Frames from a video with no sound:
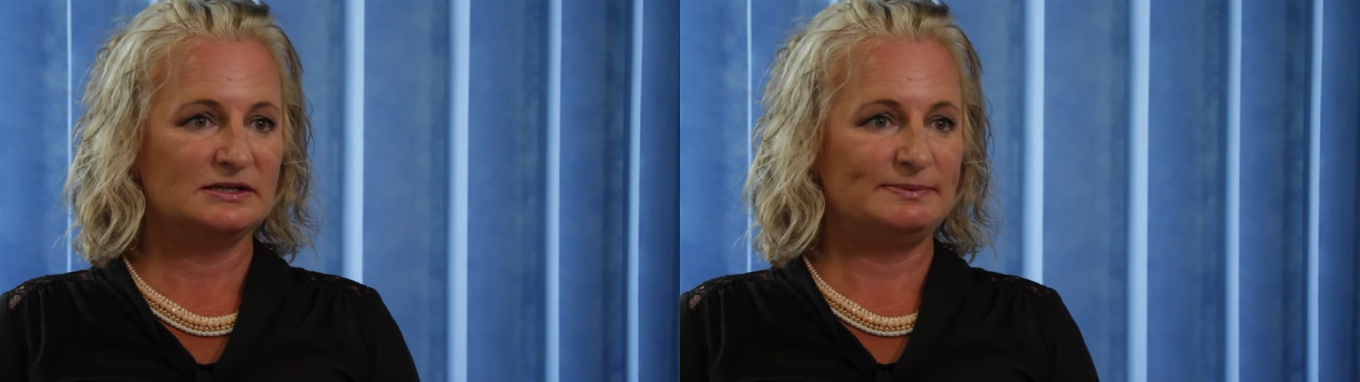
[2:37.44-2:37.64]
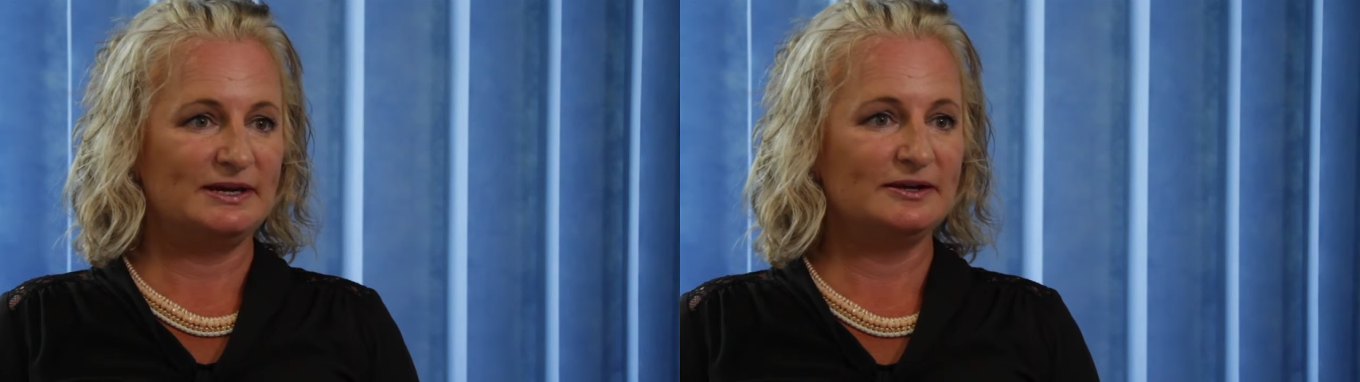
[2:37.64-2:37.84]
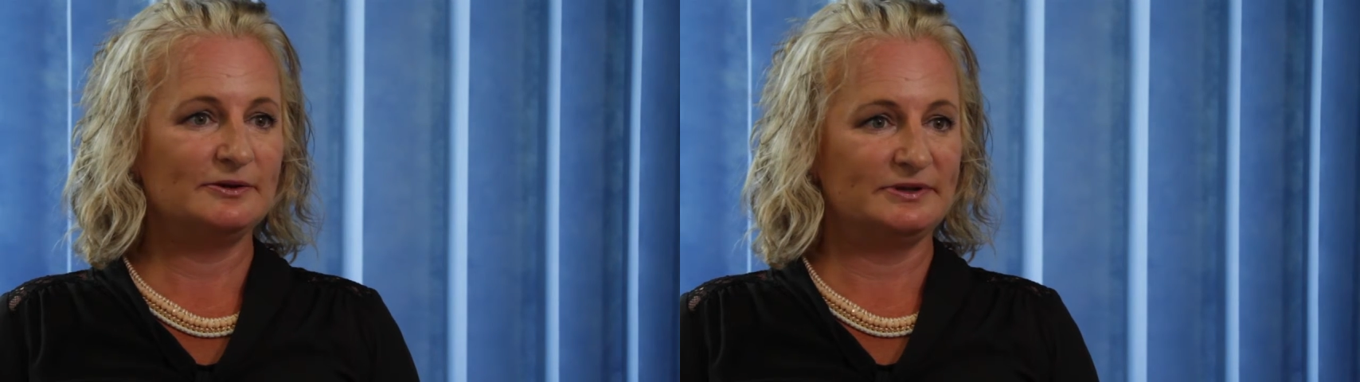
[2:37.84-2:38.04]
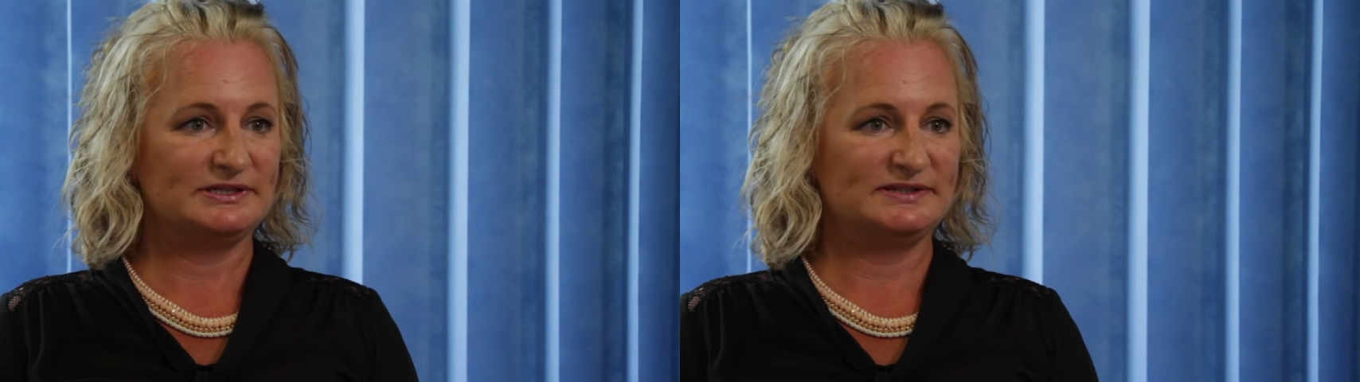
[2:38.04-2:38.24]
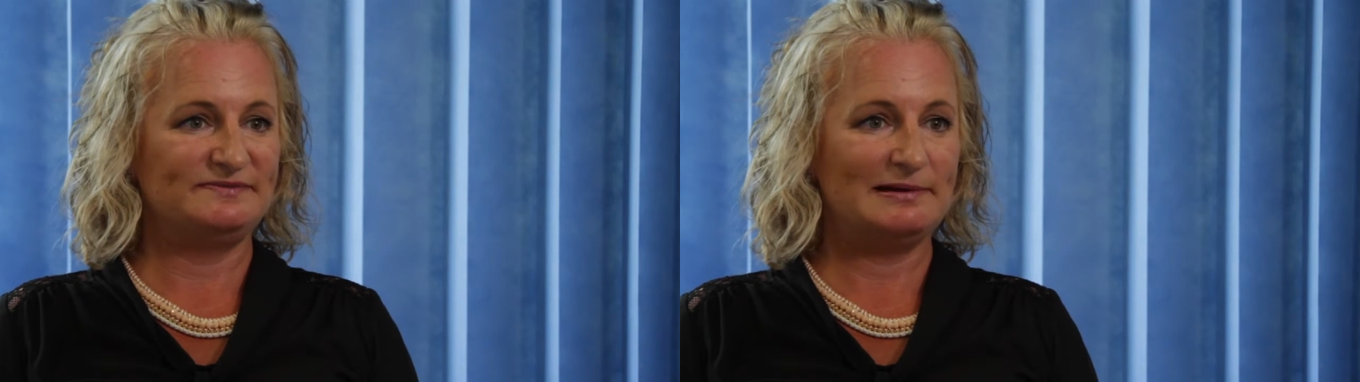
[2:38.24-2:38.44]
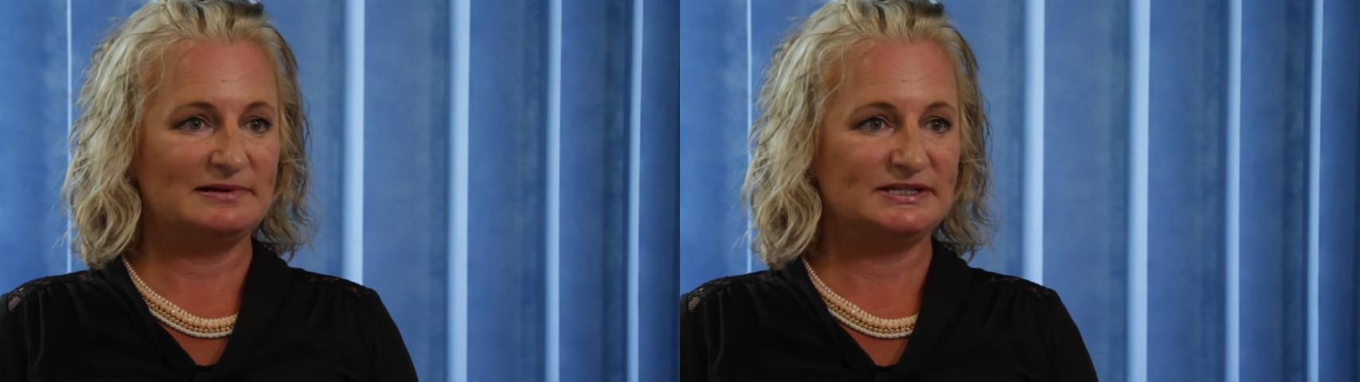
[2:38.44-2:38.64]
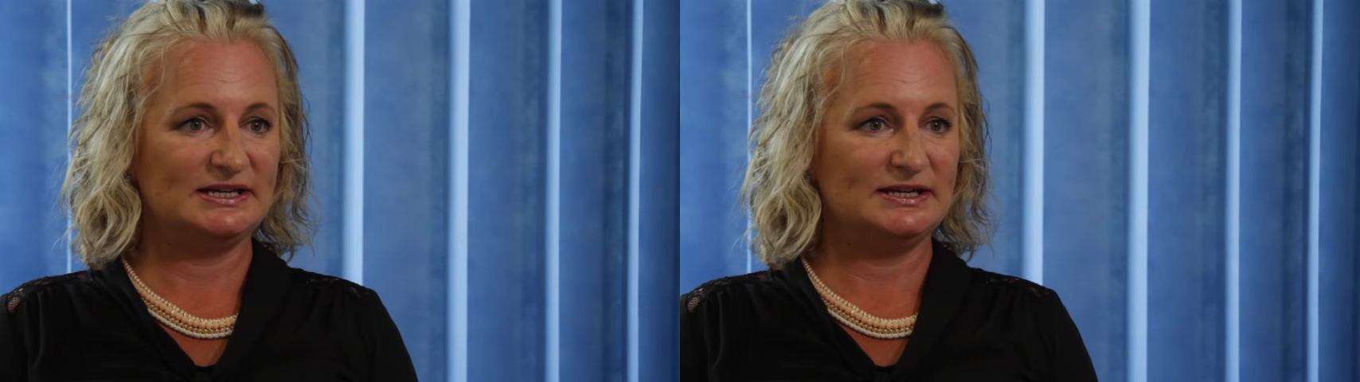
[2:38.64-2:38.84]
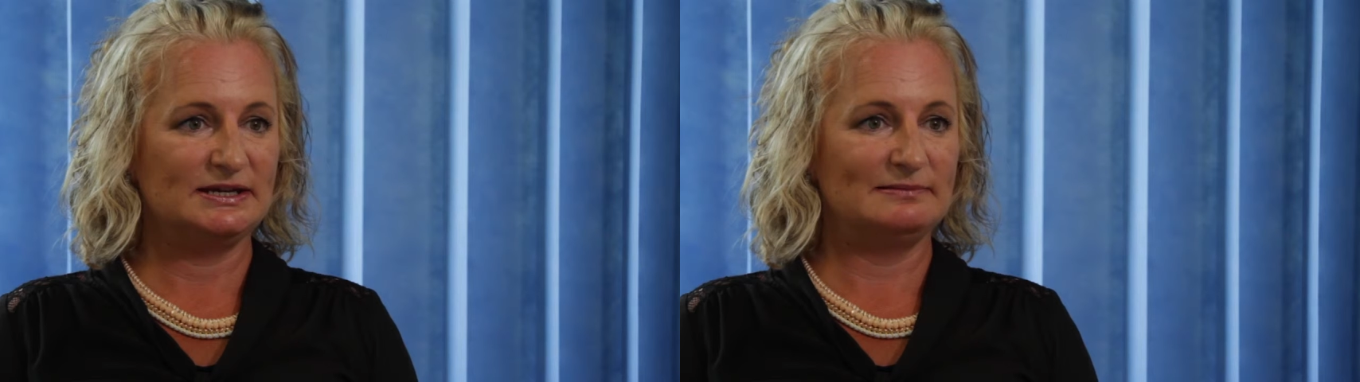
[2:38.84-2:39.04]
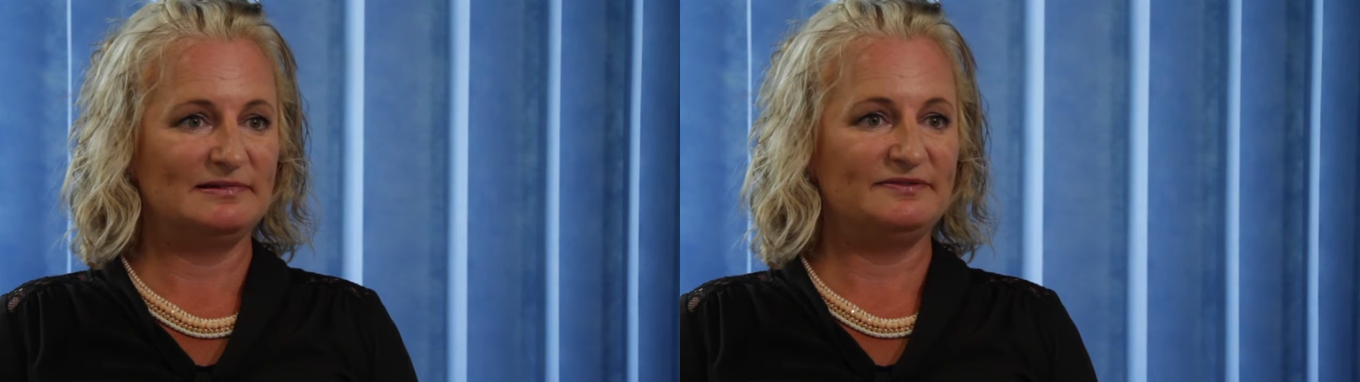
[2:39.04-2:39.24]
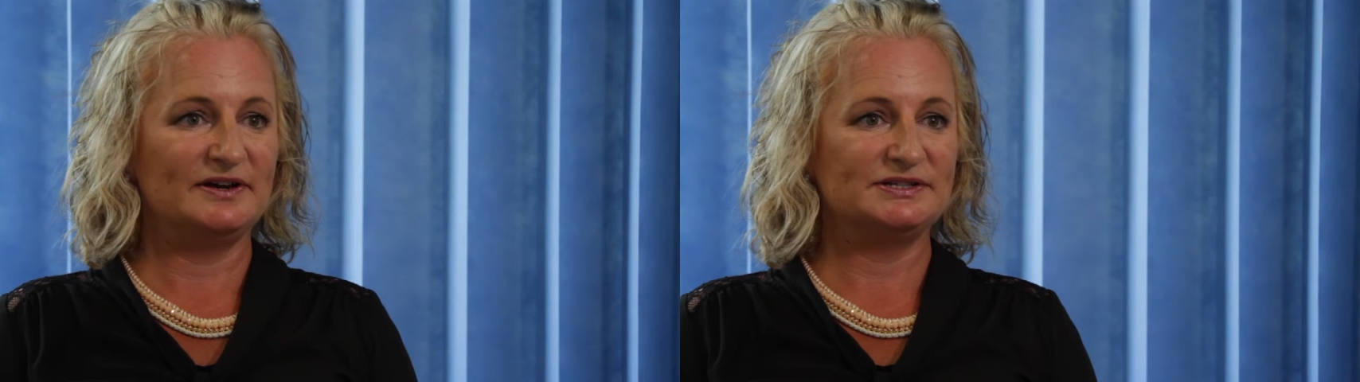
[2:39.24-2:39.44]
Depending on the severity,
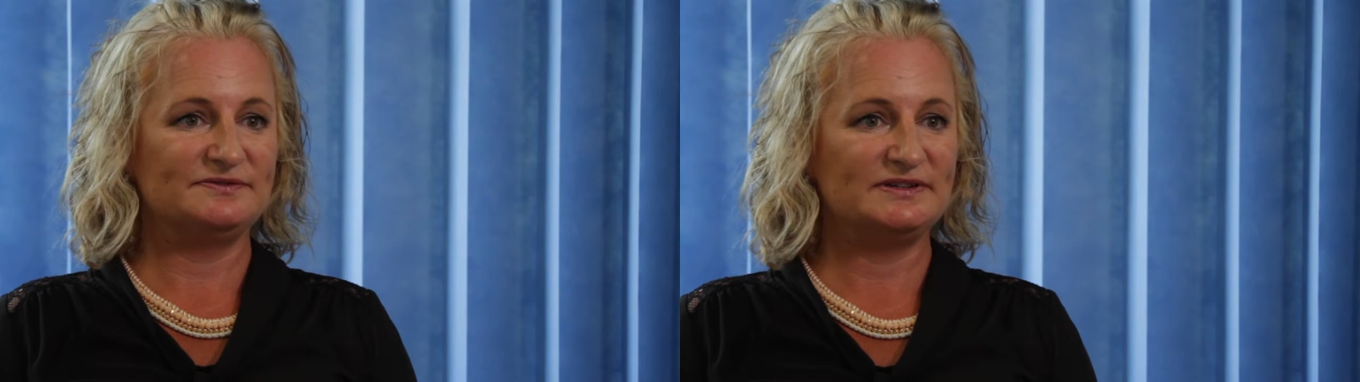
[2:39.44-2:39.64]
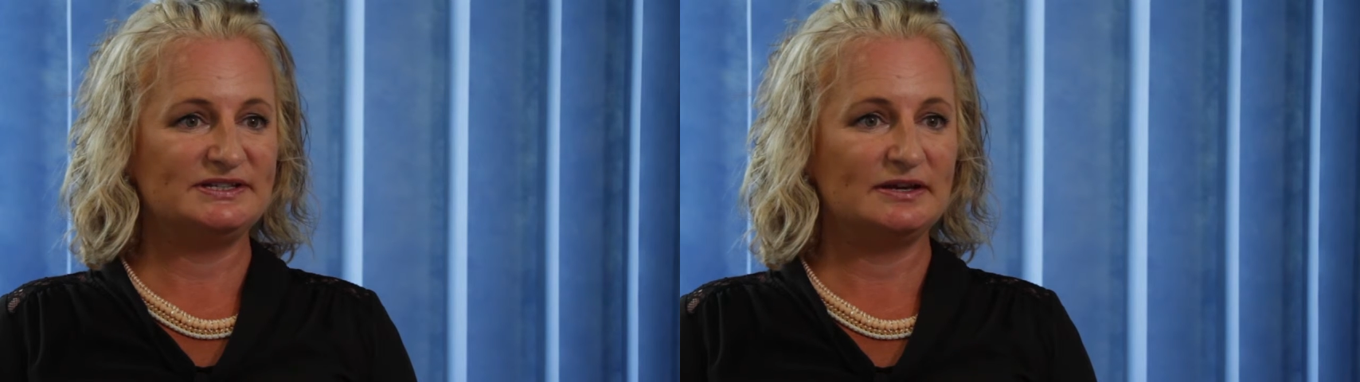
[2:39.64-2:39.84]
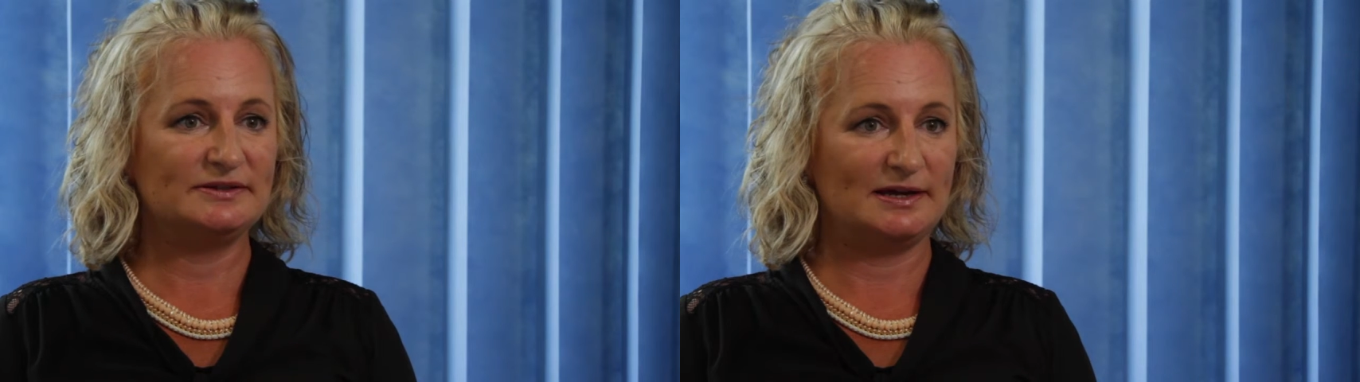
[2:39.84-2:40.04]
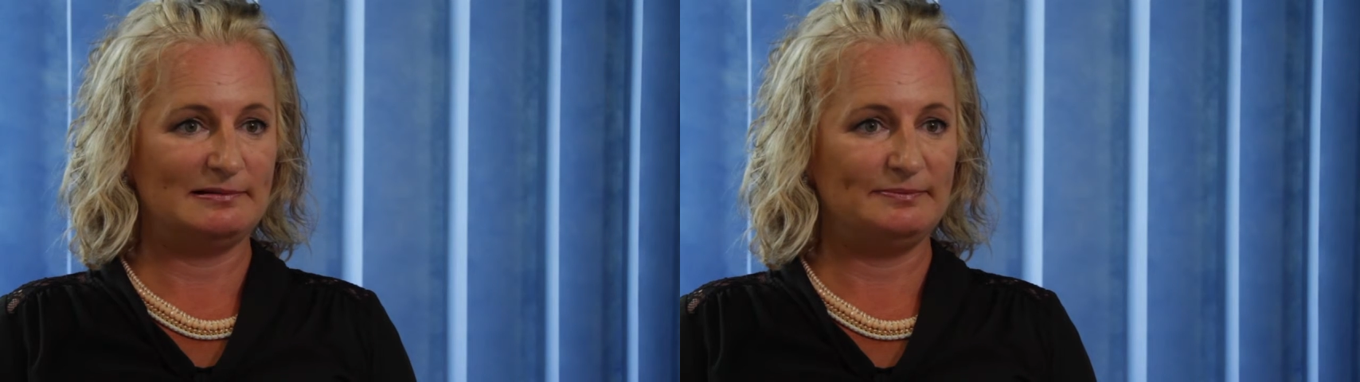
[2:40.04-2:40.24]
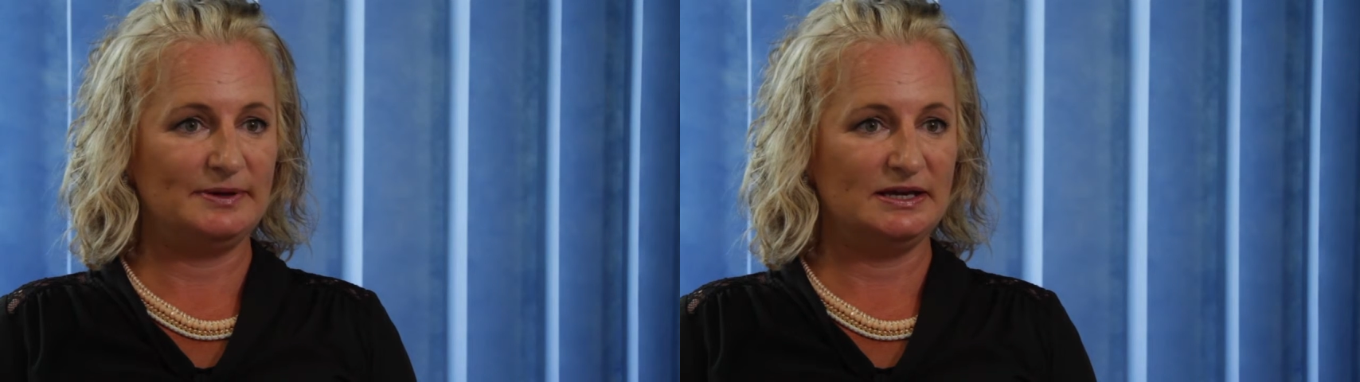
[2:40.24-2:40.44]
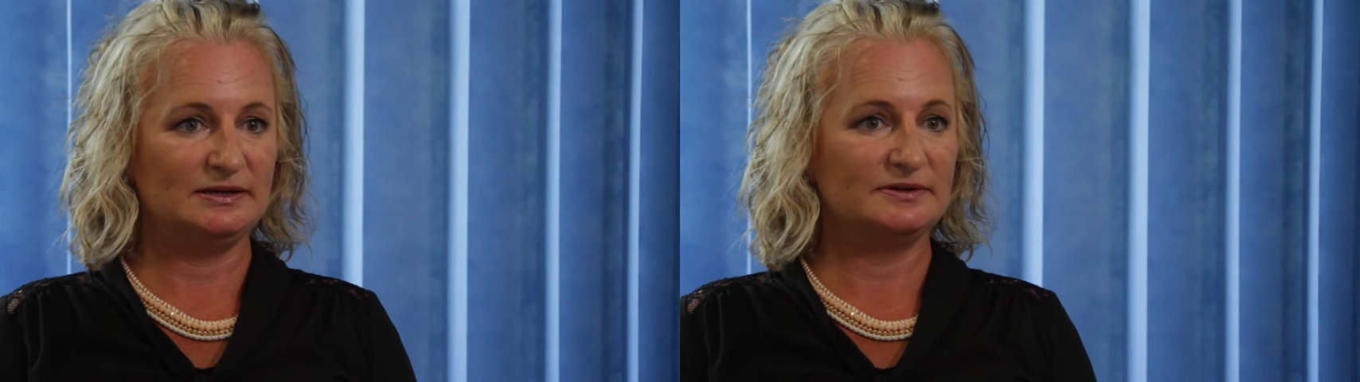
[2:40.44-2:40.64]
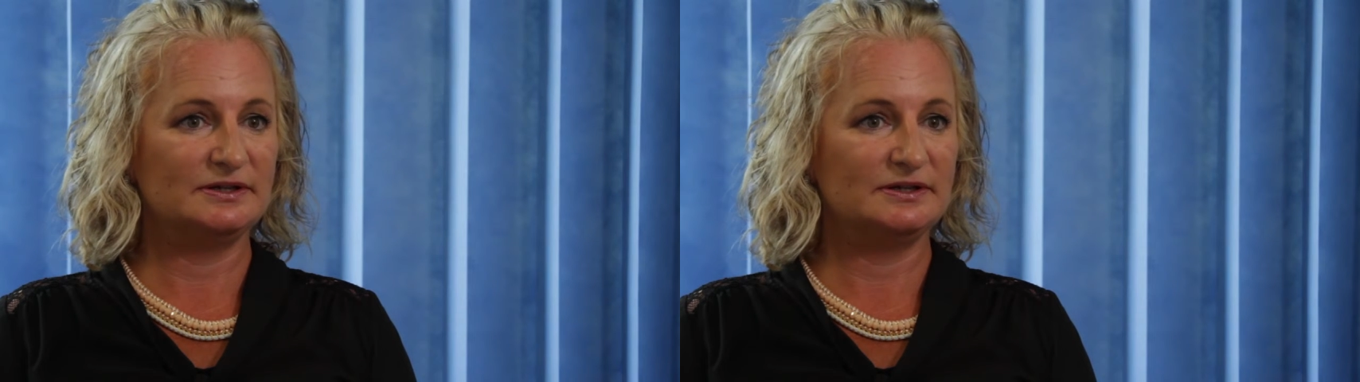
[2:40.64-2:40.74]
refer to physiotherapy,